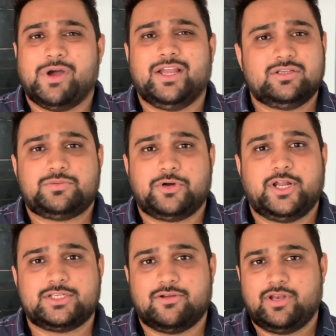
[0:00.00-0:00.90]
buy this
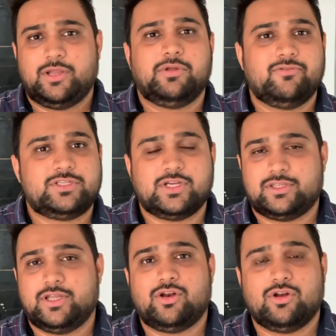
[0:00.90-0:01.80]
products available, which
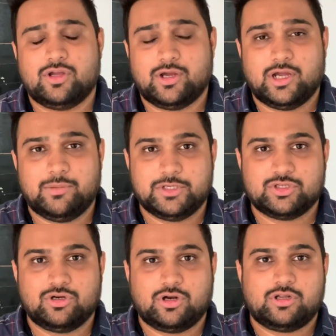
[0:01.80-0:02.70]
are there on
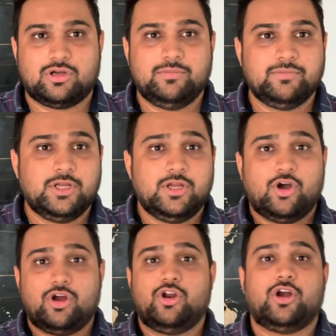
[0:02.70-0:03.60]
amazon.com
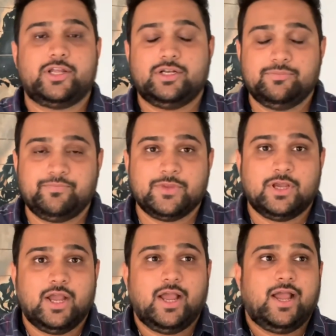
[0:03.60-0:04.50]
or .in.
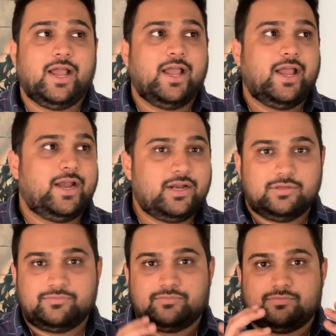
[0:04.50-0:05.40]

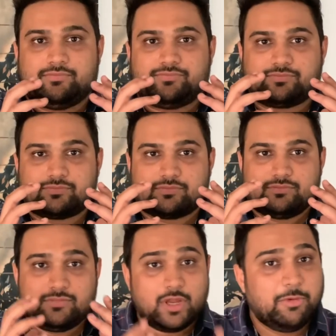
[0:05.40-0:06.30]
And
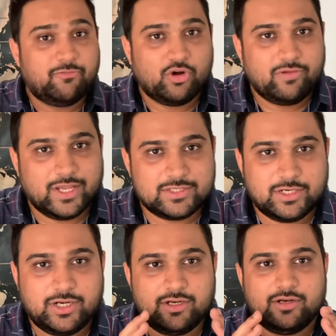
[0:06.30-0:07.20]
before we
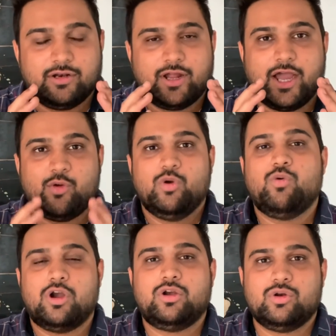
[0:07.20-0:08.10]
exit, I would
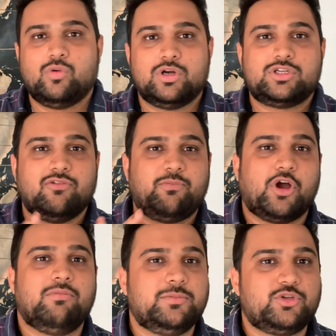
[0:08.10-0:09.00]
want to know what sort of
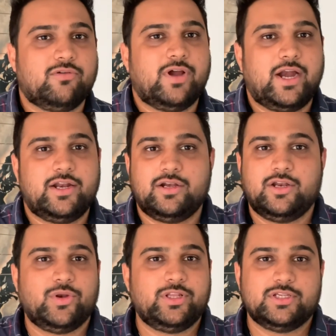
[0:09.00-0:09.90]
problems you have had in
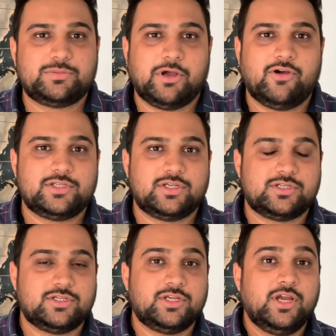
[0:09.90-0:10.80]
during these power
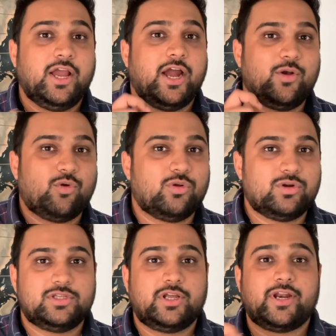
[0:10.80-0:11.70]
surges, and what
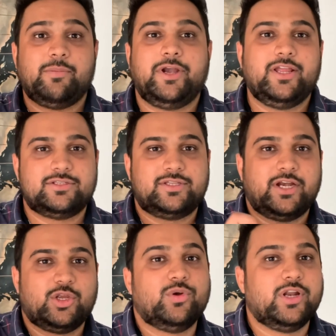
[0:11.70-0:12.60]
were the remedies
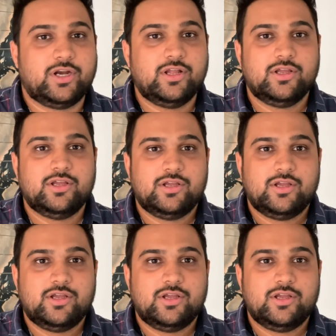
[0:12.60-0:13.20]
that you did